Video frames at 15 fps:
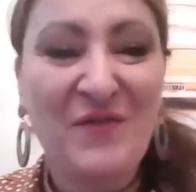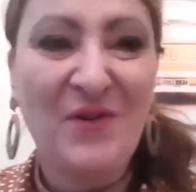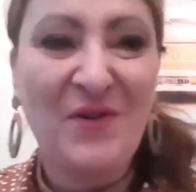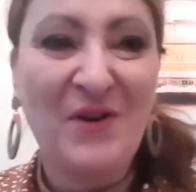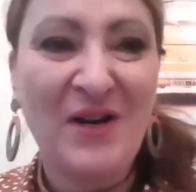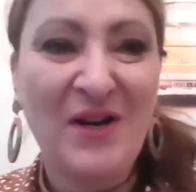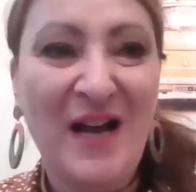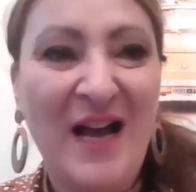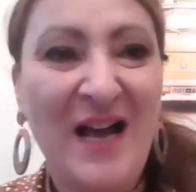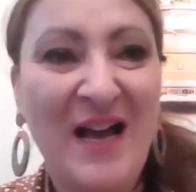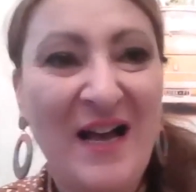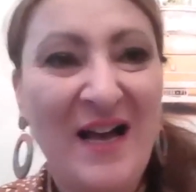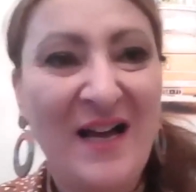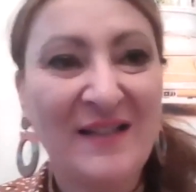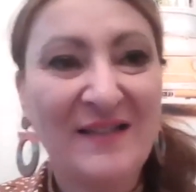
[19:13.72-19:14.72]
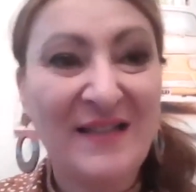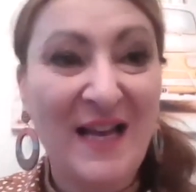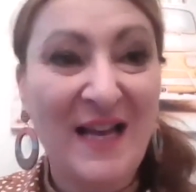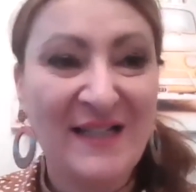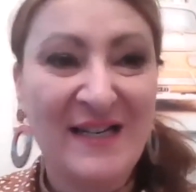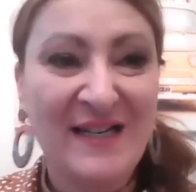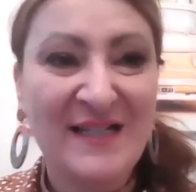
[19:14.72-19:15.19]
for
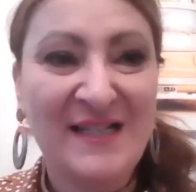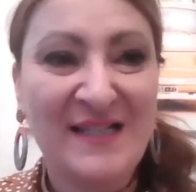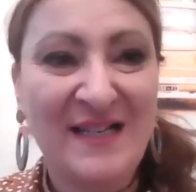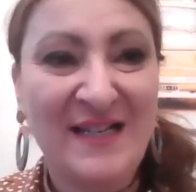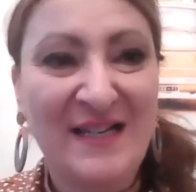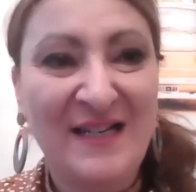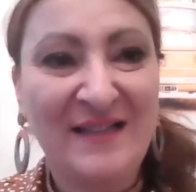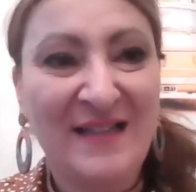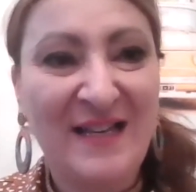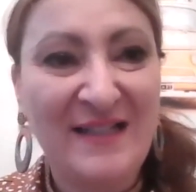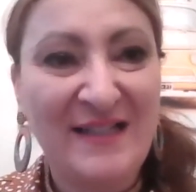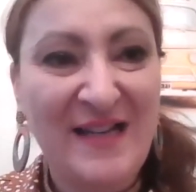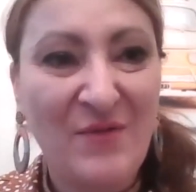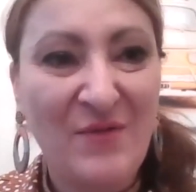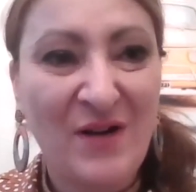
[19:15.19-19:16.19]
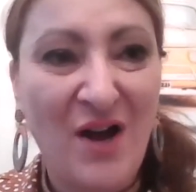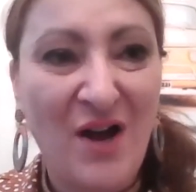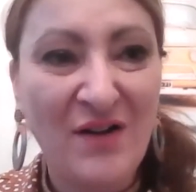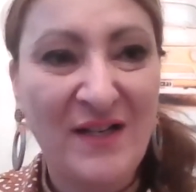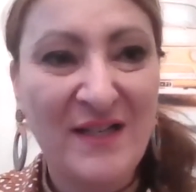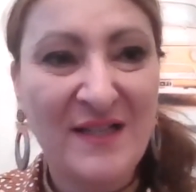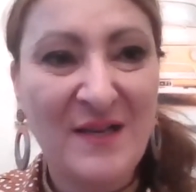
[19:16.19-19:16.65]
telling our
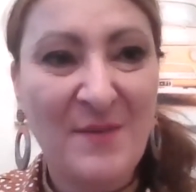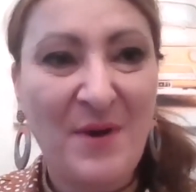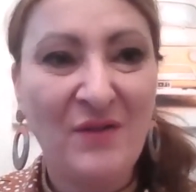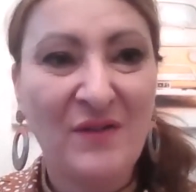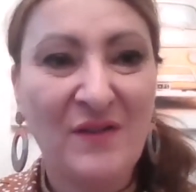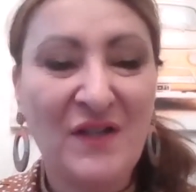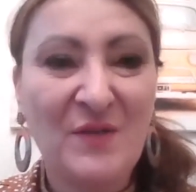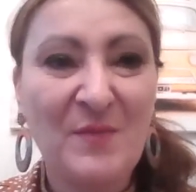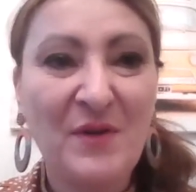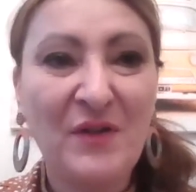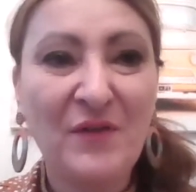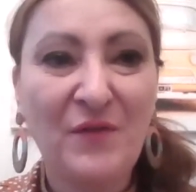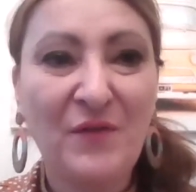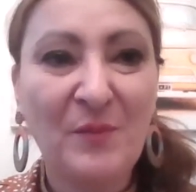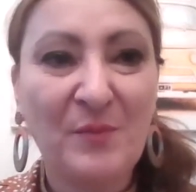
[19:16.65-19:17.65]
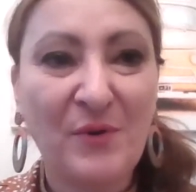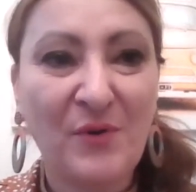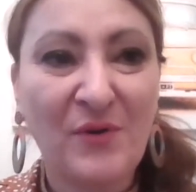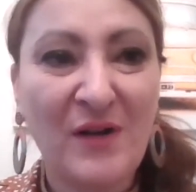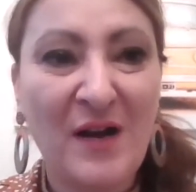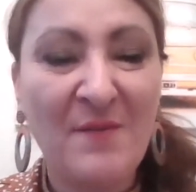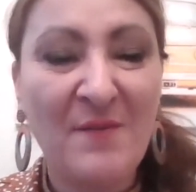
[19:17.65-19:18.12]
audience about this beautiful
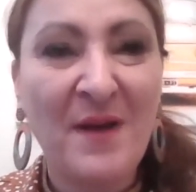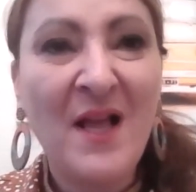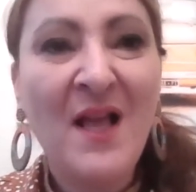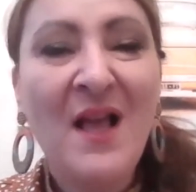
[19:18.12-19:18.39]
program.